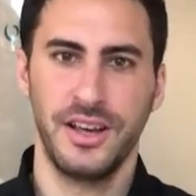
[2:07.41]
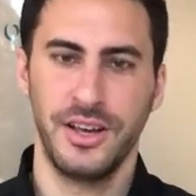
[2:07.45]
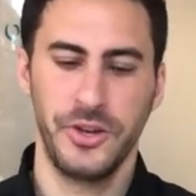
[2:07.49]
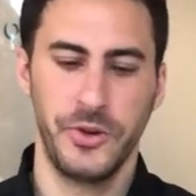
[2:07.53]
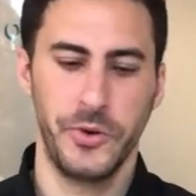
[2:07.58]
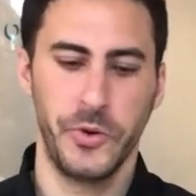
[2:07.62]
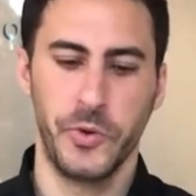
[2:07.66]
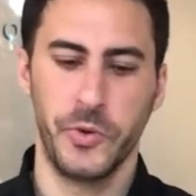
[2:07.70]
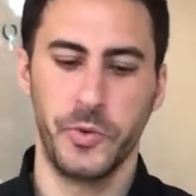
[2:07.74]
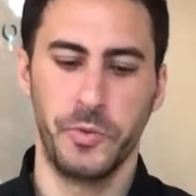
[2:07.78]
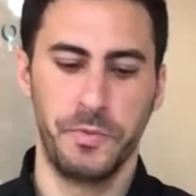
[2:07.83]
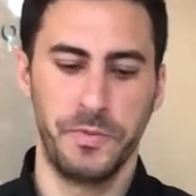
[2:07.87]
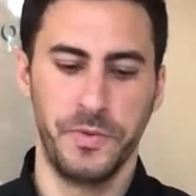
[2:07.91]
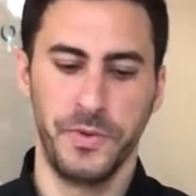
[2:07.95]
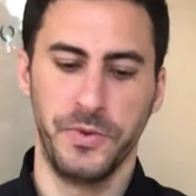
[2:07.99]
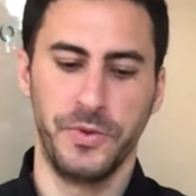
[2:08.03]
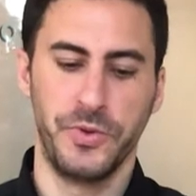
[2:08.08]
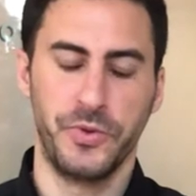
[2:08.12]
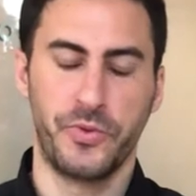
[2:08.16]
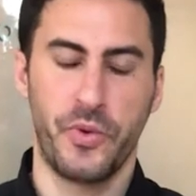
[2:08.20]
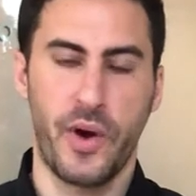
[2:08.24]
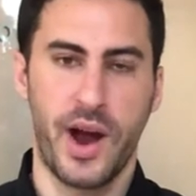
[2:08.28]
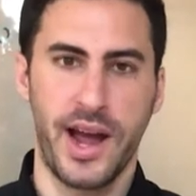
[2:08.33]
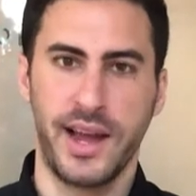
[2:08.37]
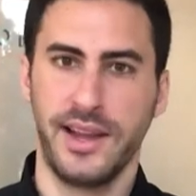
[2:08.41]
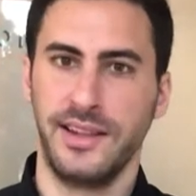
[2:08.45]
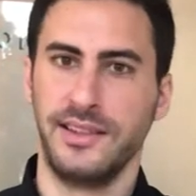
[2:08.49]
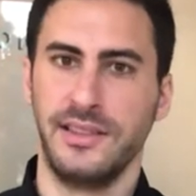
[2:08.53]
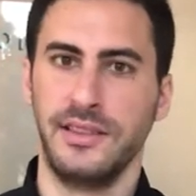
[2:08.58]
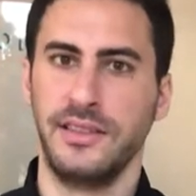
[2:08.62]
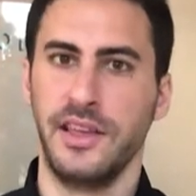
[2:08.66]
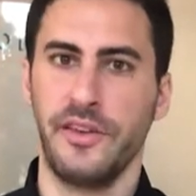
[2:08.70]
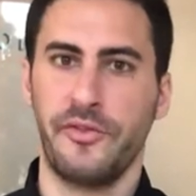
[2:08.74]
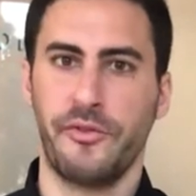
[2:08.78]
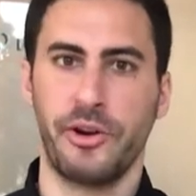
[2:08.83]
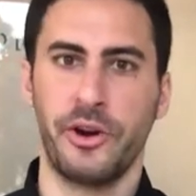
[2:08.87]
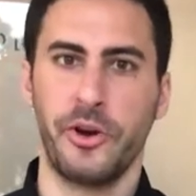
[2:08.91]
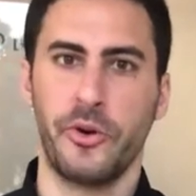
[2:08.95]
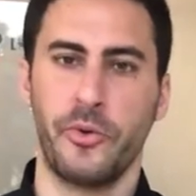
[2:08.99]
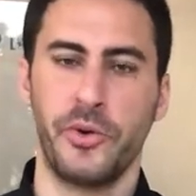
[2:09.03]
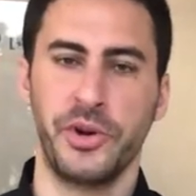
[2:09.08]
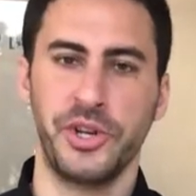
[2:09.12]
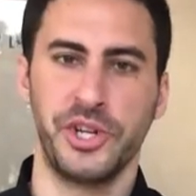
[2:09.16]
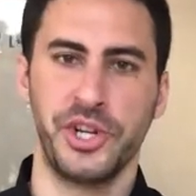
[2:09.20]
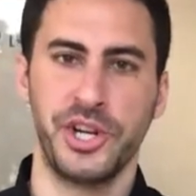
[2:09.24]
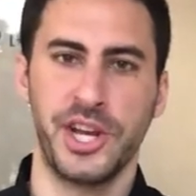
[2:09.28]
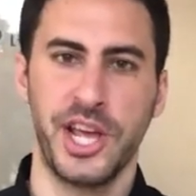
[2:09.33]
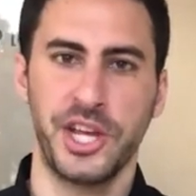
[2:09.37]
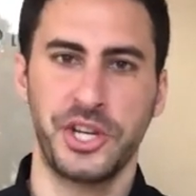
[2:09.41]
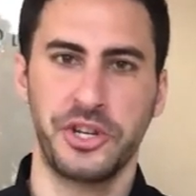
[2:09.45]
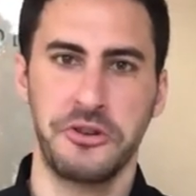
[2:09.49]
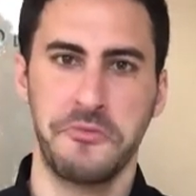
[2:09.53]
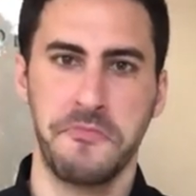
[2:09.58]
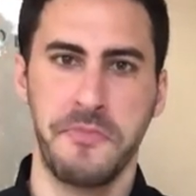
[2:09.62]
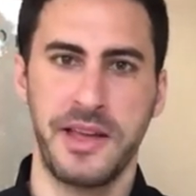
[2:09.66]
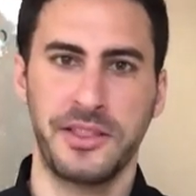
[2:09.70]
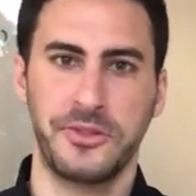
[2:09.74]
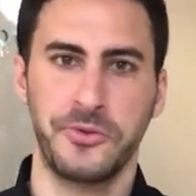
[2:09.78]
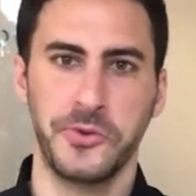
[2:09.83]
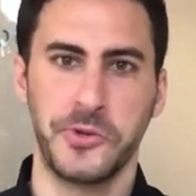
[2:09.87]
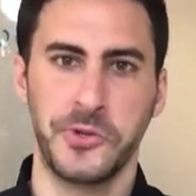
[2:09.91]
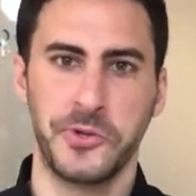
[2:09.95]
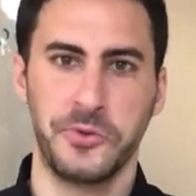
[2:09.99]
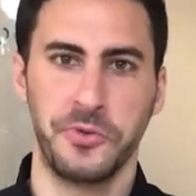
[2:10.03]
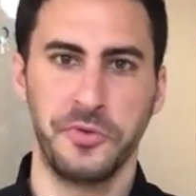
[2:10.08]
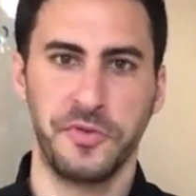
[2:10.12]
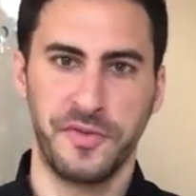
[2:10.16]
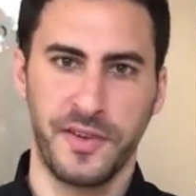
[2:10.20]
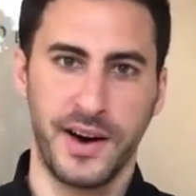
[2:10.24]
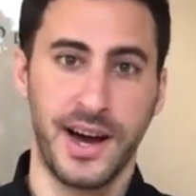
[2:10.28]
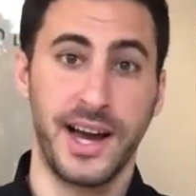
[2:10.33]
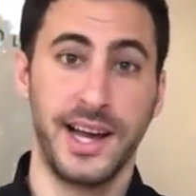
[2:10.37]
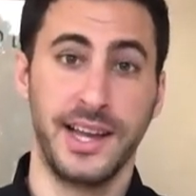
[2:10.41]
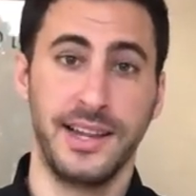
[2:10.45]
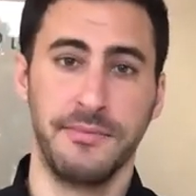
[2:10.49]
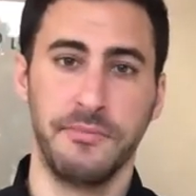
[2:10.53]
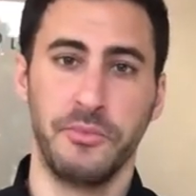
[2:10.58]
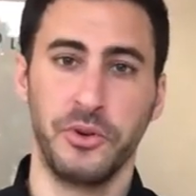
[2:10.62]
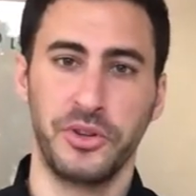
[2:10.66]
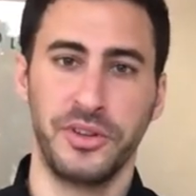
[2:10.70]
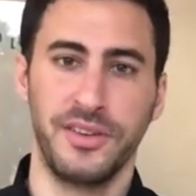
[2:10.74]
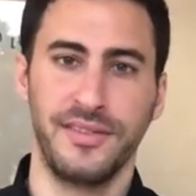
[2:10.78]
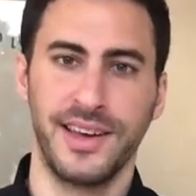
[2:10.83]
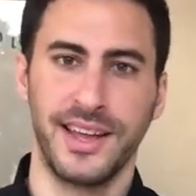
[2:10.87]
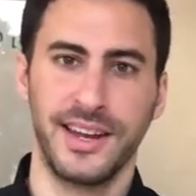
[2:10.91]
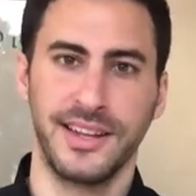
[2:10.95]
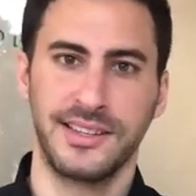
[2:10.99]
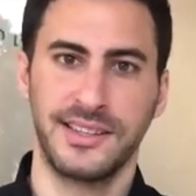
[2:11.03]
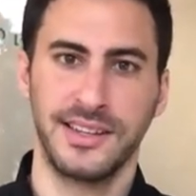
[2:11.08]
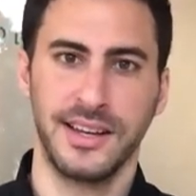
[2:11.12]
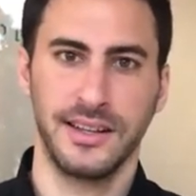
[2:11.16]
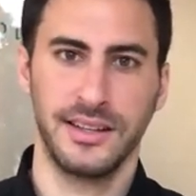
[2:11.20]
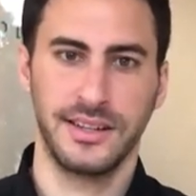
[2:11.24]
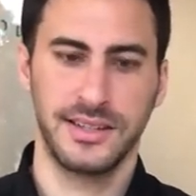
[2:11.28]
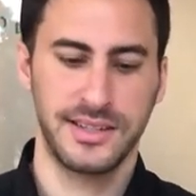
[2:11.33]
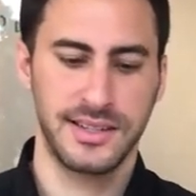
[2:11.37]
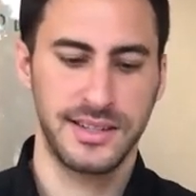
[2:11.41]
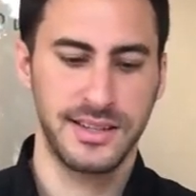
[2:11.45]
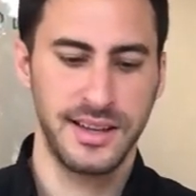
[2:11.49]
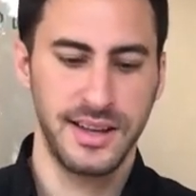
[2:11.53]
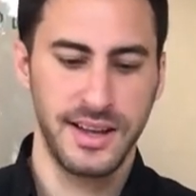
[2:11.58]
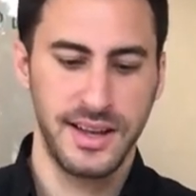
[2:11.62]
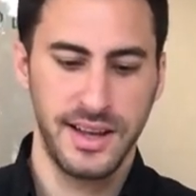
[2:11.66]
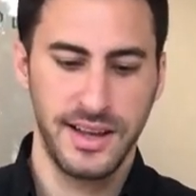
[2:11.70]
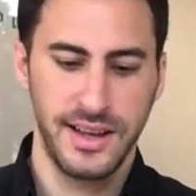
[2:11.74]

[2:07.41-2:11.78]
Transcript: you're trying different origination methods to find motivated sellers,